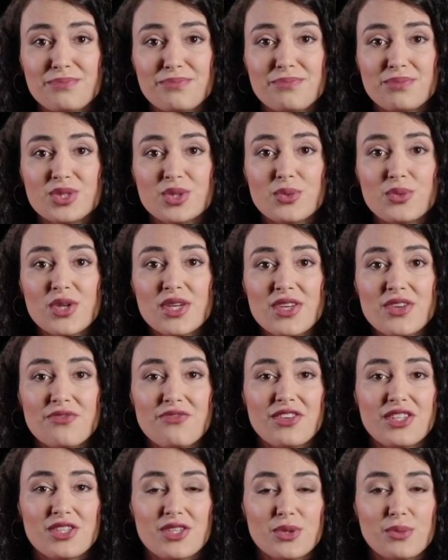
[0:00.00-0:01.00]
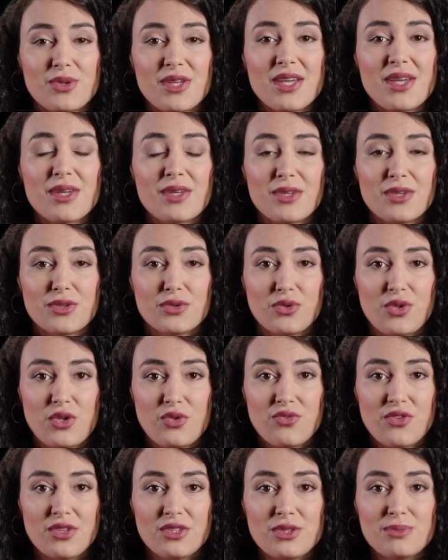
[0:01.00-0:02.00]
To work efficiently,
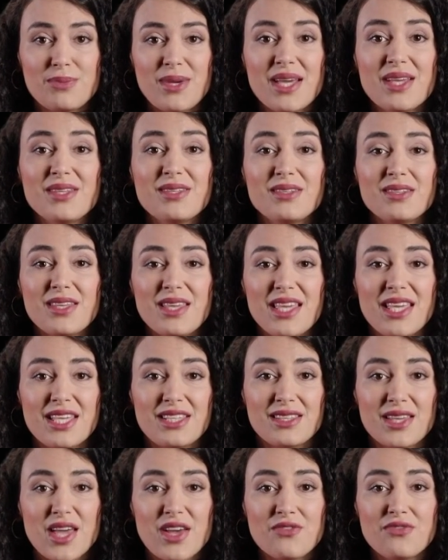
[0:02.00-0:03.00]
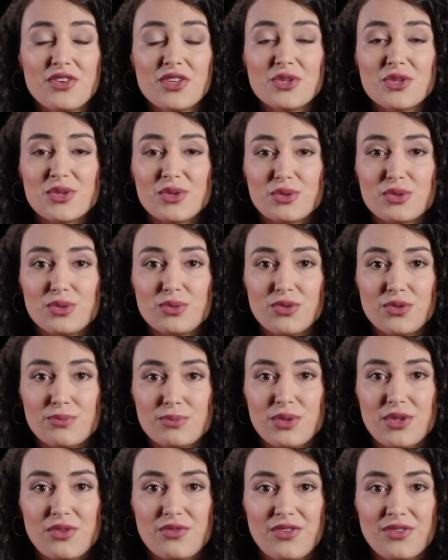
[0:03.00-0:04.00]
proof of space is often used with
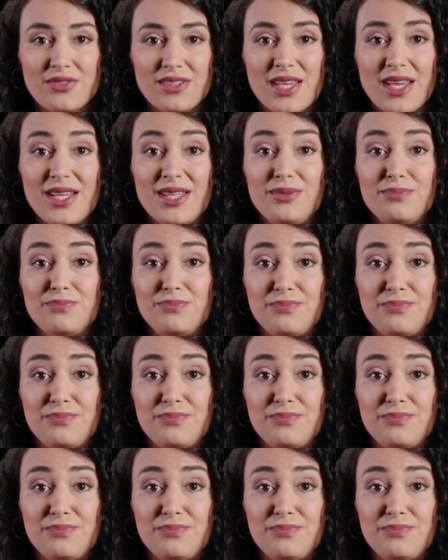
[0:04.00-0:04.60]
proof of time.